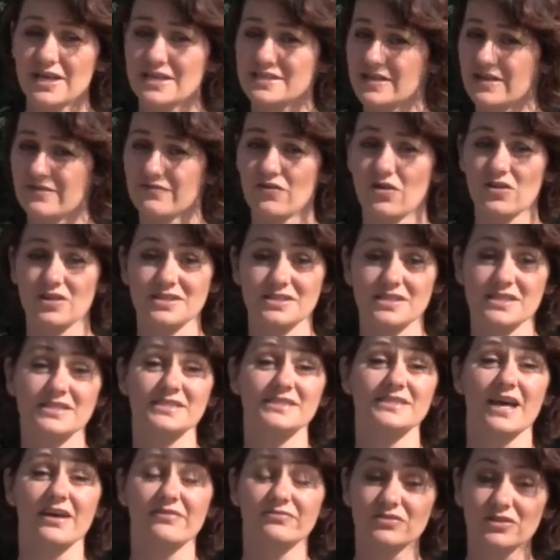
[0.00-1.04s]
as I fall into
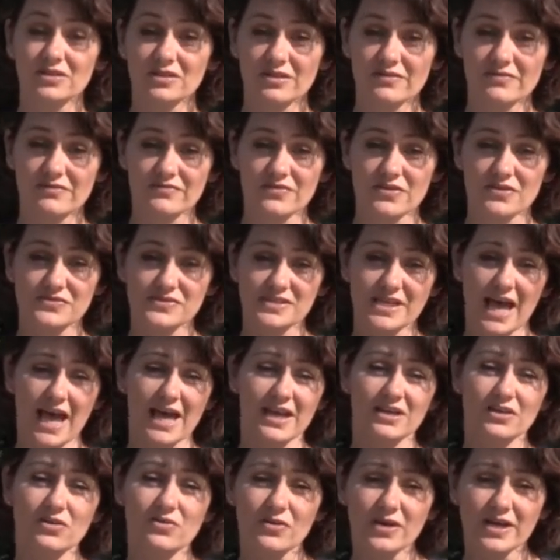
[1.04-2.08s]
several of those
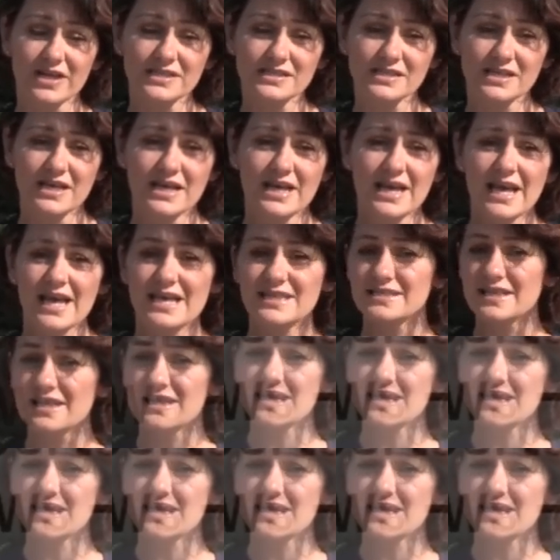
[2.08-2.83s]
categories, is